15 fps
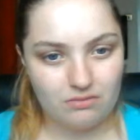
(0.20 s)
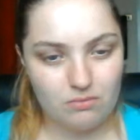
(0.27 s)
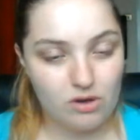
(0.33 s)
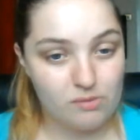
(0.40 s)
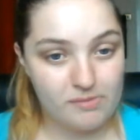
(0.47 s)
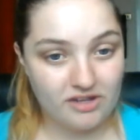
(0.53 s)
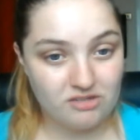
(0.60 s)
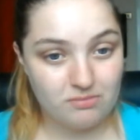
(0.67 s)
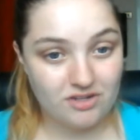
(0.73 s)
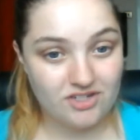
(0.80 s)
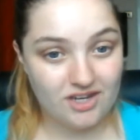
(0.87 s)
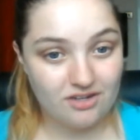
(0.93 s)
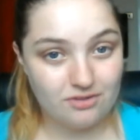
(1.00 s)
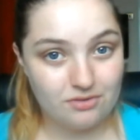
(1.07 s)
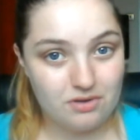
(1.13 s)
Welcome back to my
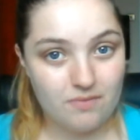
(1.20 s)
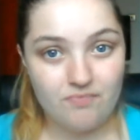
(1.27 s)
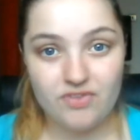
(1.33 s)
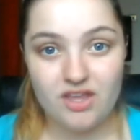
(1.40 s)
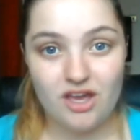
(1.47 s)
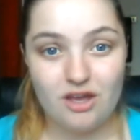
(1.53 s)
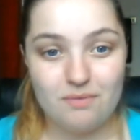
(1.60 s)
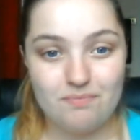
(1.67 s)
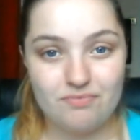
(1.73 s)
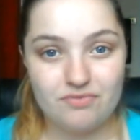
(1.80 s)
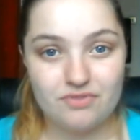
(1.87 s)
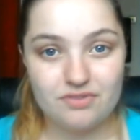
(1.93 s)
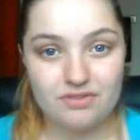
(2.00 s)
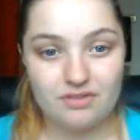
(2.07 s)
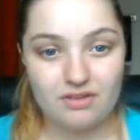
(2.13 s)
channel.
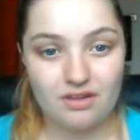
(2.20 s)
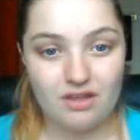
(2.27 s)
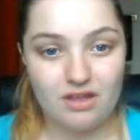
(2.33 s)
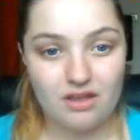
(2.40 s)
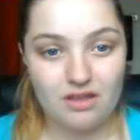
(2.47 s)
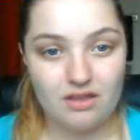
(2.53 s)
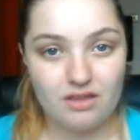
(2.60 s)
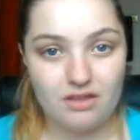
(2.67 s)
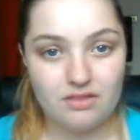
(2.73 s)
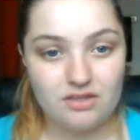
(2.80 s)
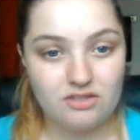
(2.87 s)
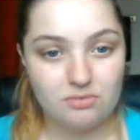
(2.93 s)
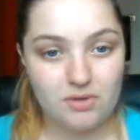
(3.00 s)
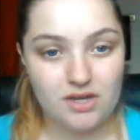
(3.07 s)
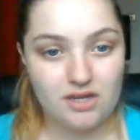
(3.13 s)
Um, and
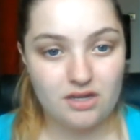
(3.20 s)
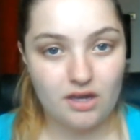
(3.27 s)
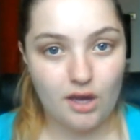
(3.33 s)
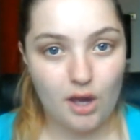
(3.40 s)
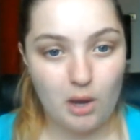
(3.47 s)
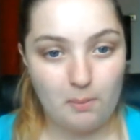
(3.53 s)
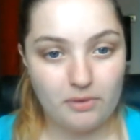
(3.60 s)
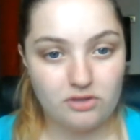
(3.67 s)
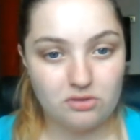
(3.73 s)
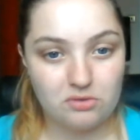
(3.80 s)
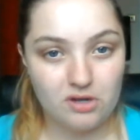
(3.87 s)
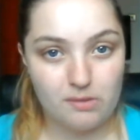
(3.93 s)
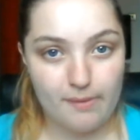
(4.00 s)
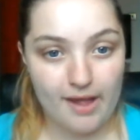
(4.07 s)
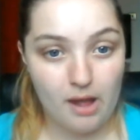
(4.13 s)
this week I'll be
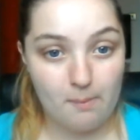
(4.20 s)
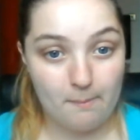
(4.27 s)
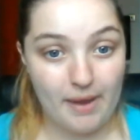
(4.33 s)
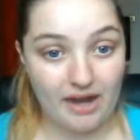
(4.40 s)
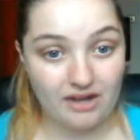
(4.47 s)
talking about